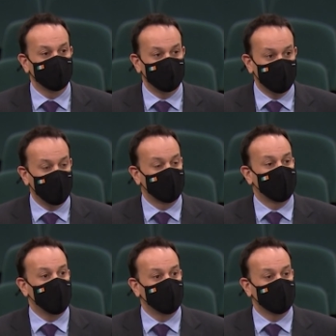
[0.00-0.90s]
Sinn Féin on
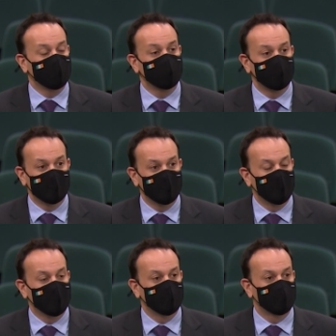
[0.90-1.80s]
housing
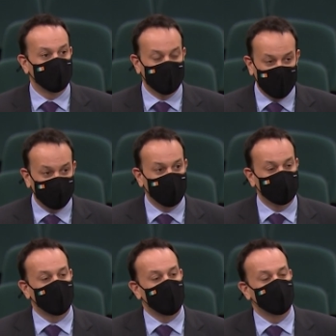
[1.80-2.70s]
built less
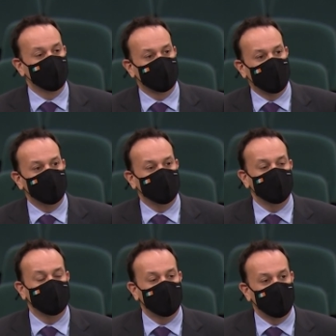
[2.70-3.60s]
social houses in
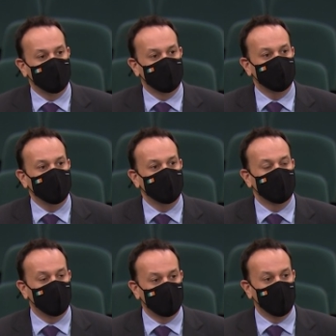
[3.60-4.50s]
2019
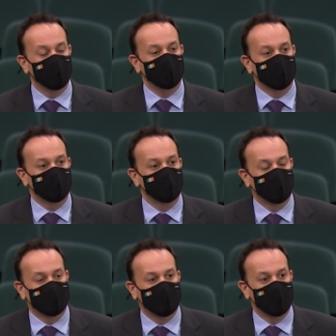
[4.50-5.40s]
than Eoghan Murphy did as the
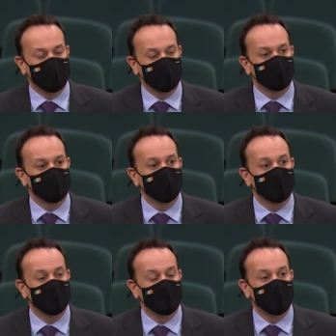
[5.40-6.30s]
Fine Gael minister.
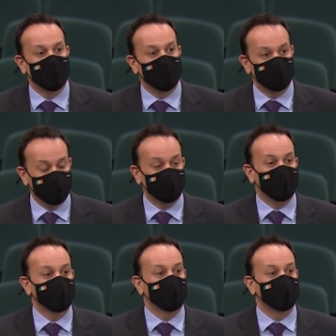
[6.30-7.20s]
Sinn
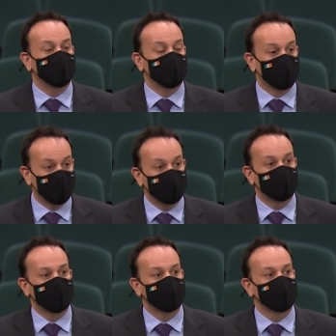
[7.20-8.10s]
Féin votes to
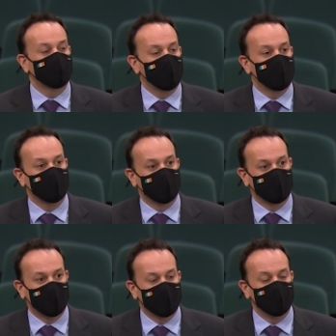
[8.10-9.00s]
increase rents in
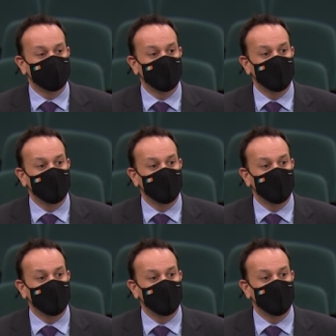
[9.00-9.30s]
Northern Ireland.